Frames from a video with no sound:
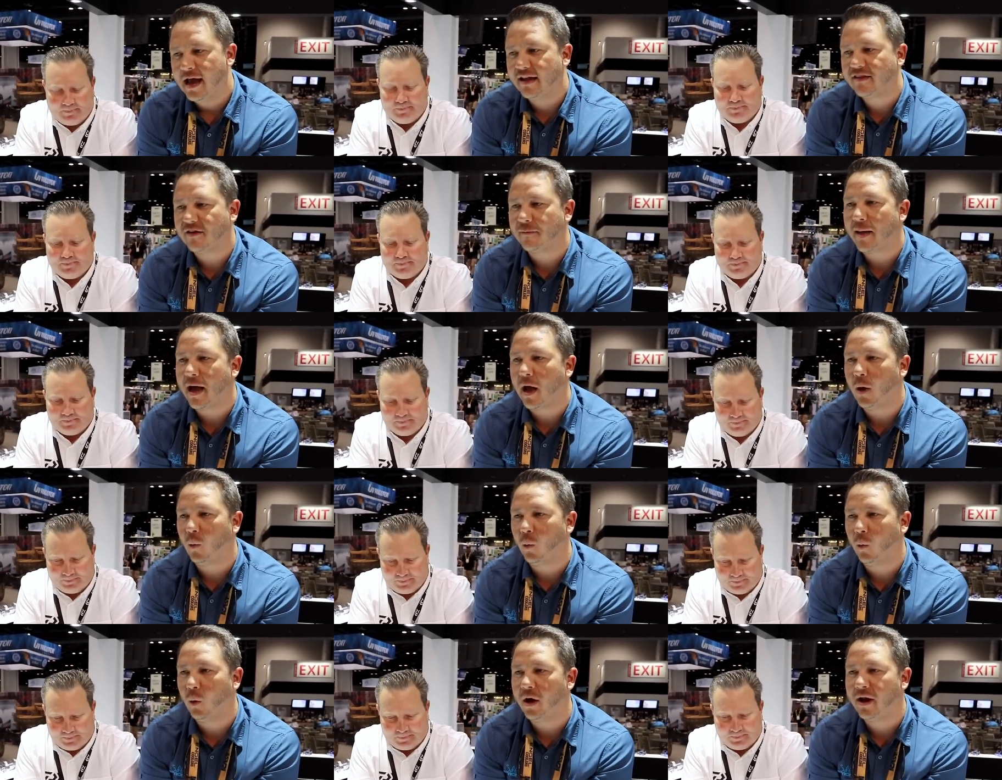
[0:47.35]
Speaker 1: It's
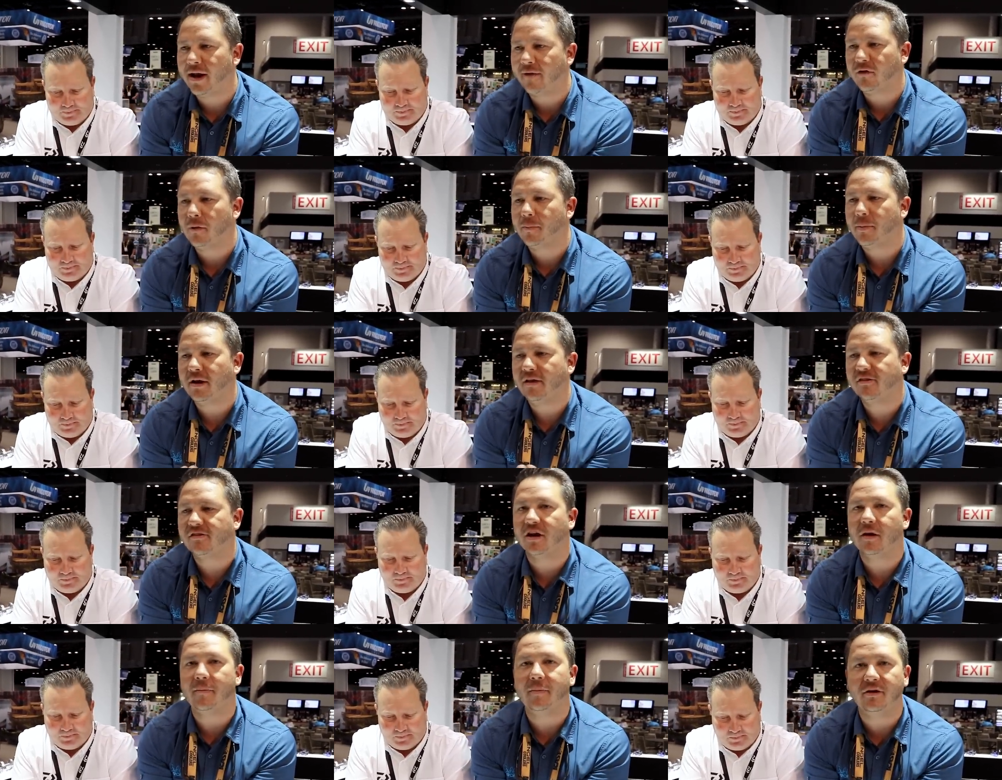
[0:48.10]
about what
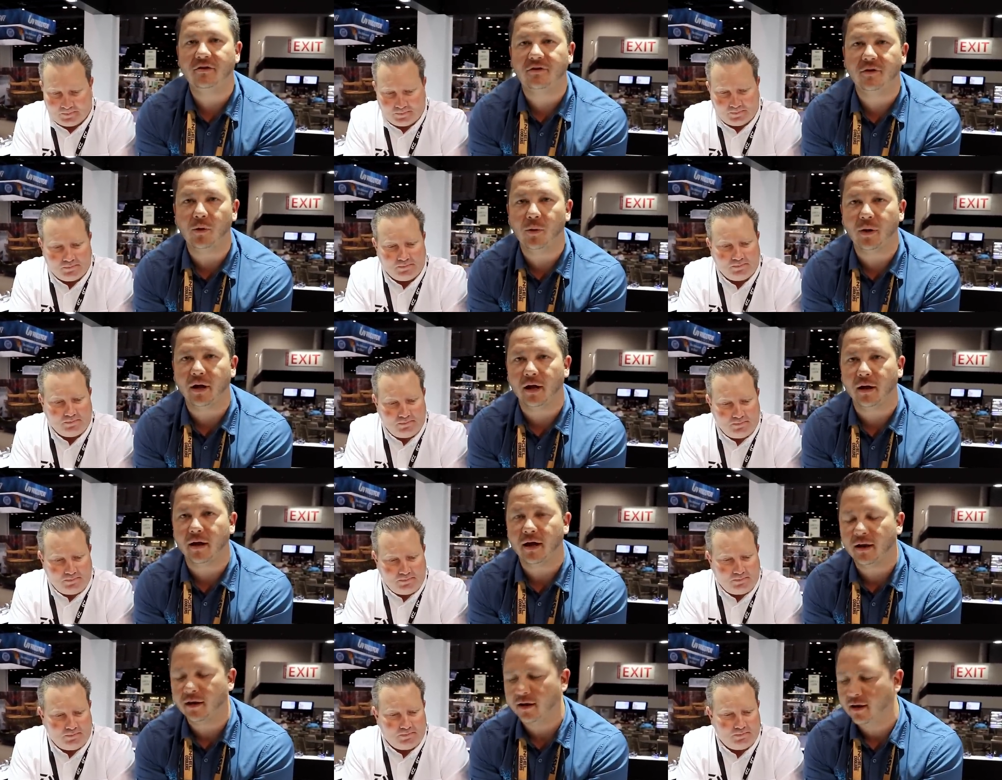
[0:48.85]
everybody's going to be doing.
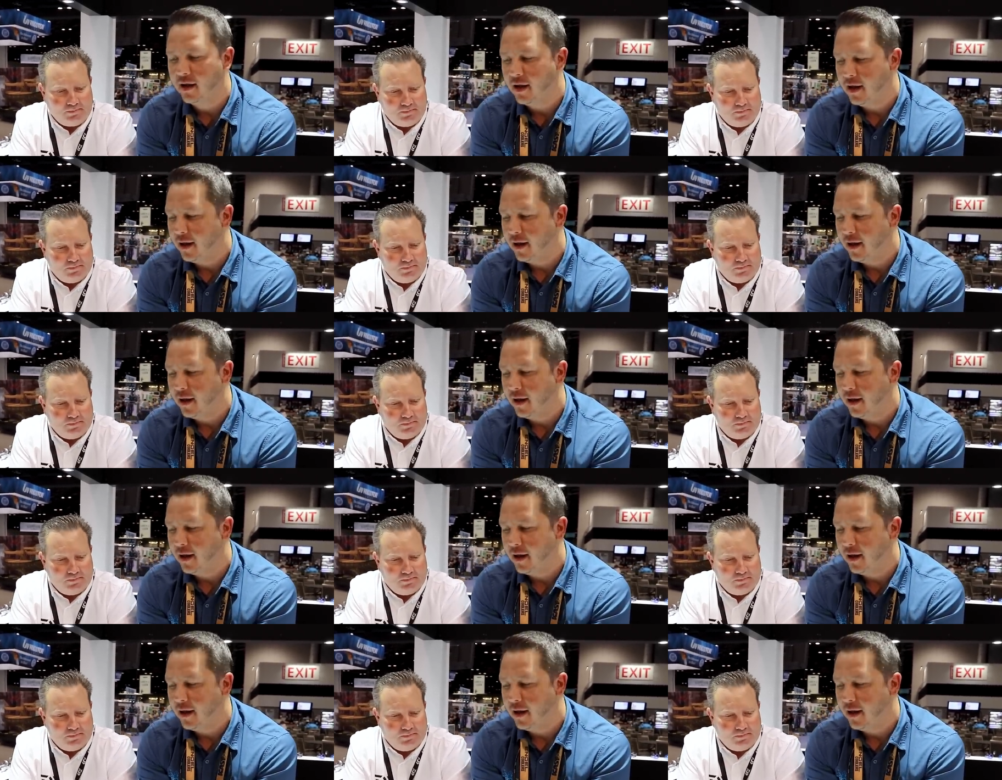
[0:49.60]
And